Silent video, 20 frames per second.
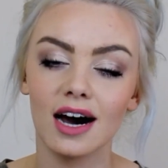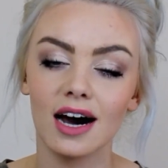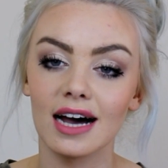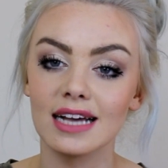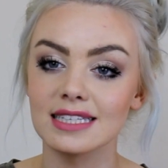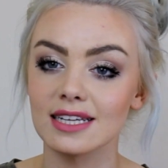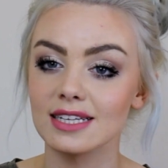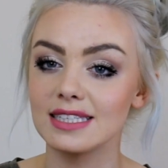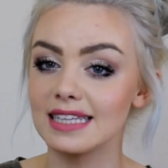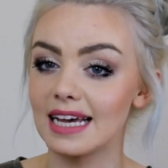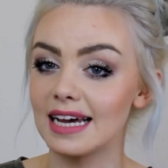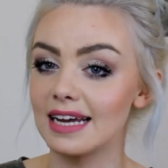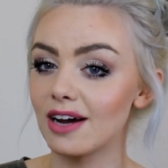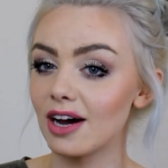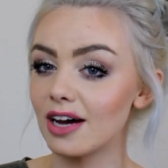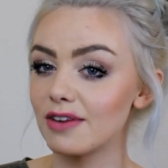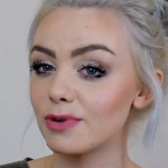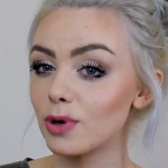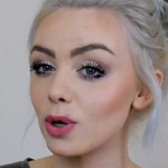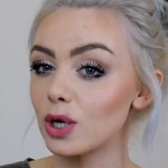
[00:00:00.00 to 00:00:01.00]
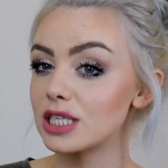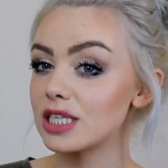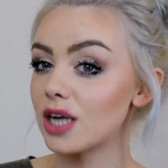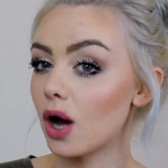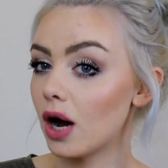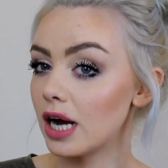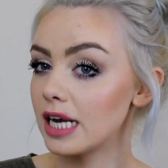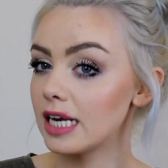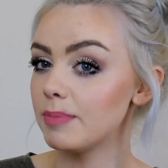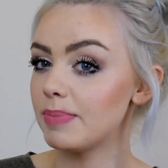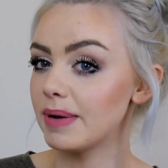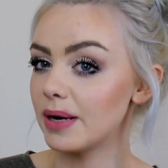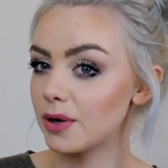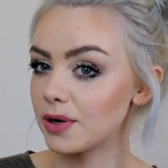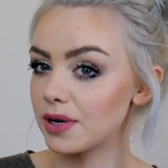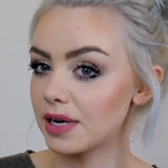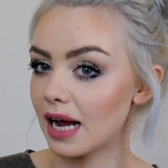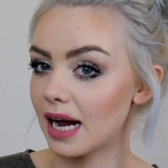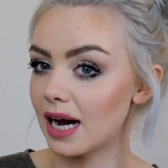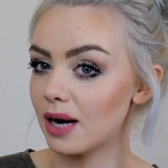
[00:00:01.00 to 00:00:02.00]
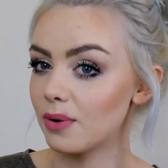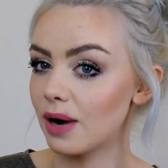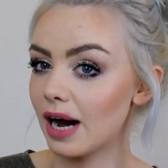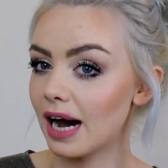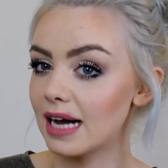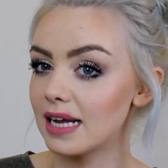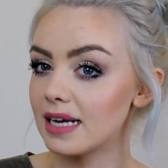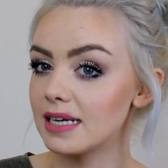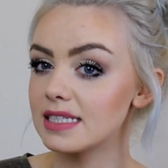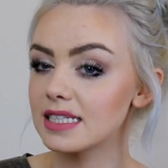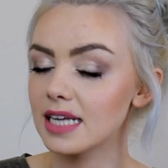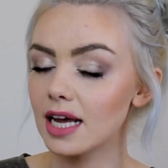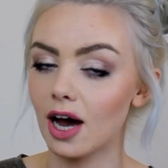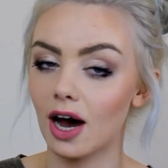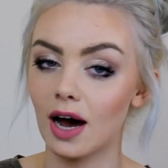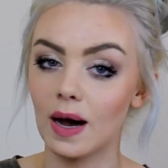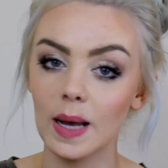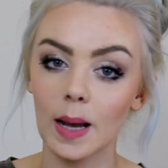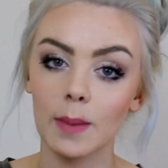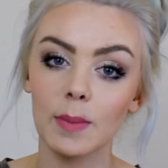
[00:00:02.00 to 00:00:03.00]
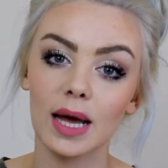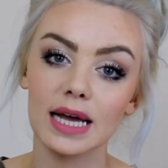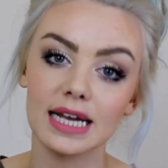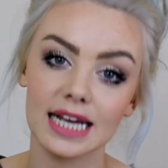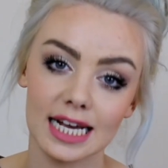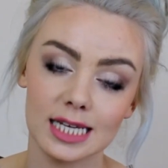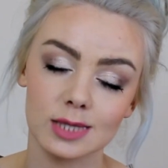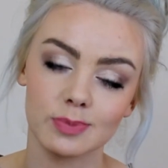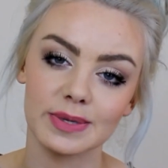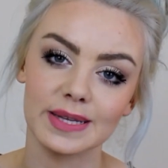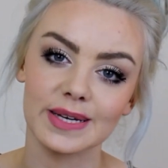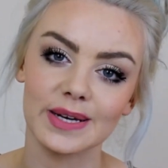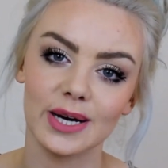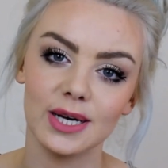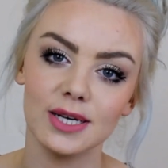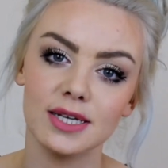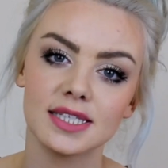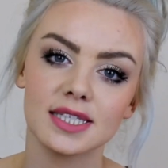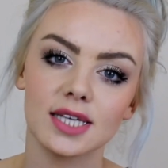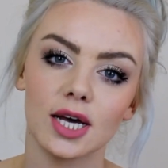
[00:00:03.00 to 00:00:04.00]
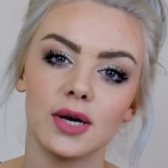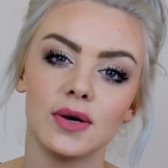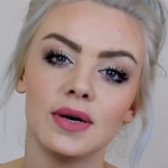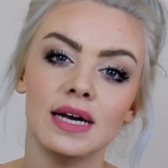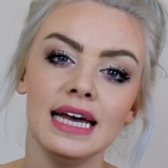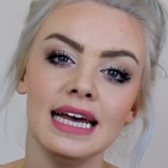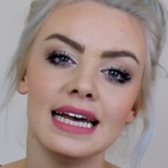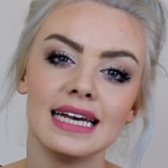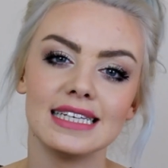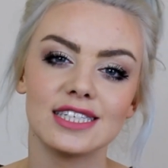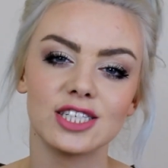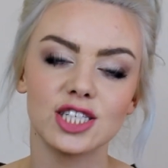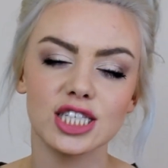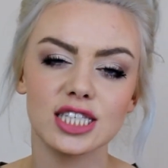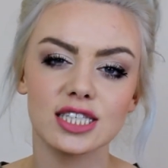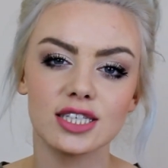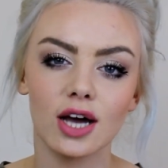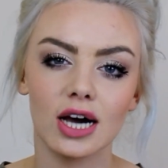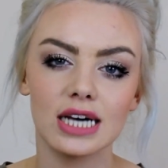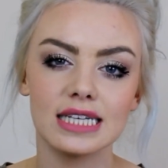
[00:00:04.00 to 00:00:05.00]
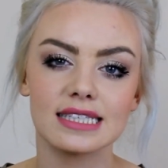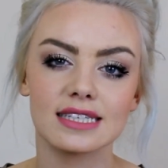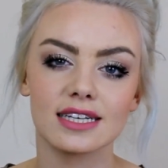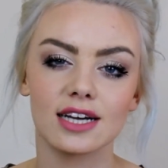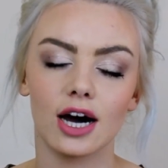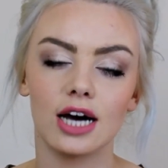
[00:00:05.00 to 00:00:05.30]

As I said, I've got a tiny bit on now, and I am like Casper the Ghost, so it's just nice to